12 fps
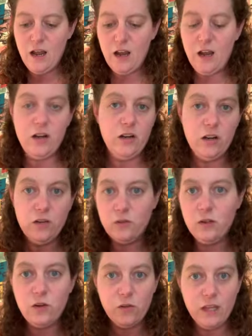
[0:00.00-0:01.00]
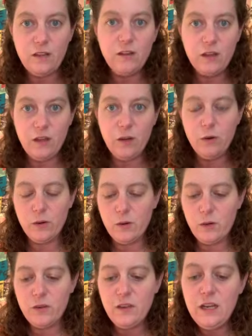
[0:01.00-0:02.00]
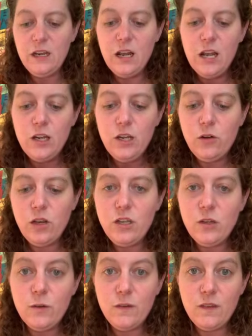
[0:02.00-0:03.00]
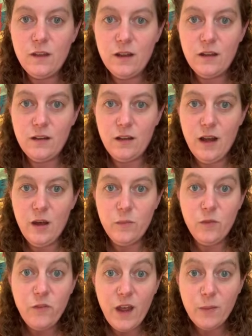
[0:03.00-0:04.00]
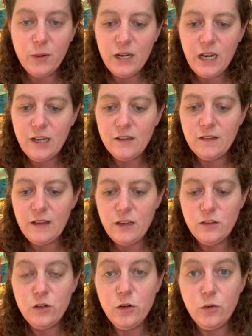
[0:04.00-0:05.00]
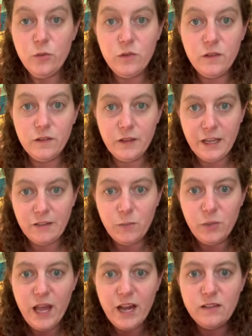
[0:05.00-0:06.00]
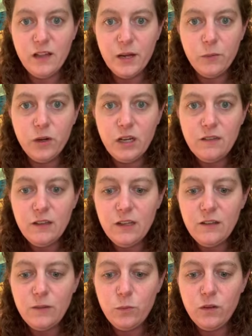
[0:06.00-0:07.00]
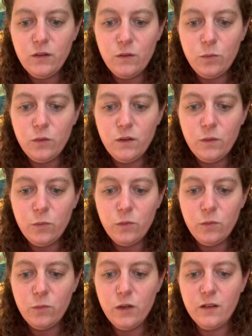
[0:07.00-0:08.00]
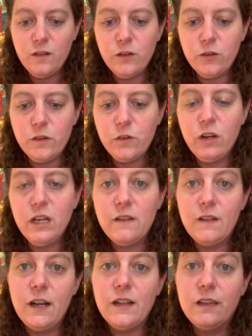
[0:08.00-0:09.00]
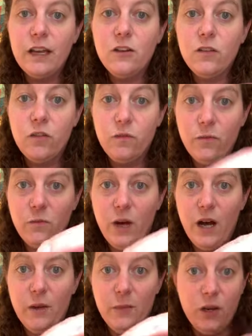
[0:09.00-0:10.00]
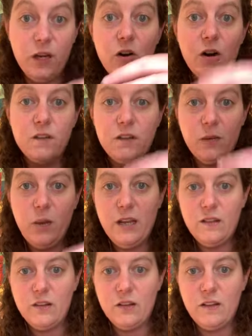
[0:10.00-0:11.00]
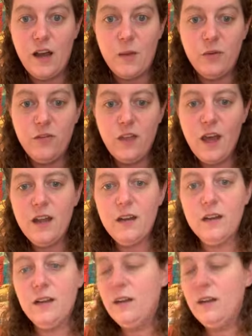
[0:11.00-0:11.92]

uh, or, you know, like they, they work well with heat. You can use the um, fabric inks and do like the black line work in this was, was a silk screen and then I layered the um, encaustic paints on top of that.